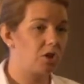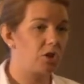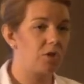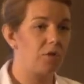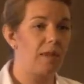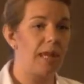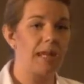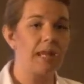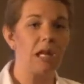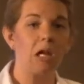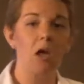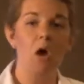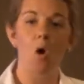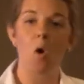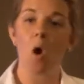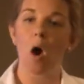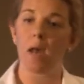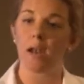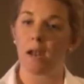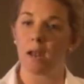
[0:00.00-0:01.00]
so they can go
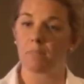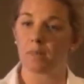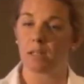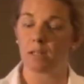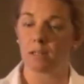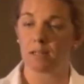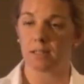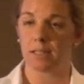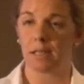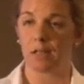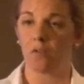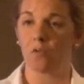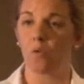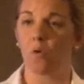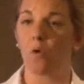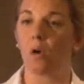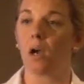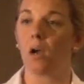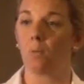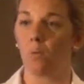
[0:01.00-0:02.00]
on up to the 6th
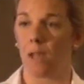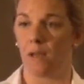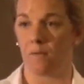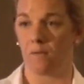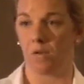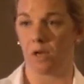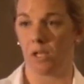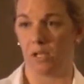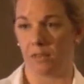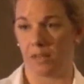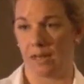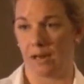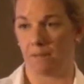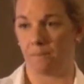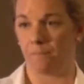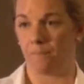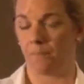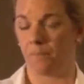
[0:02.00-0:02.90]
floor and wait for you there.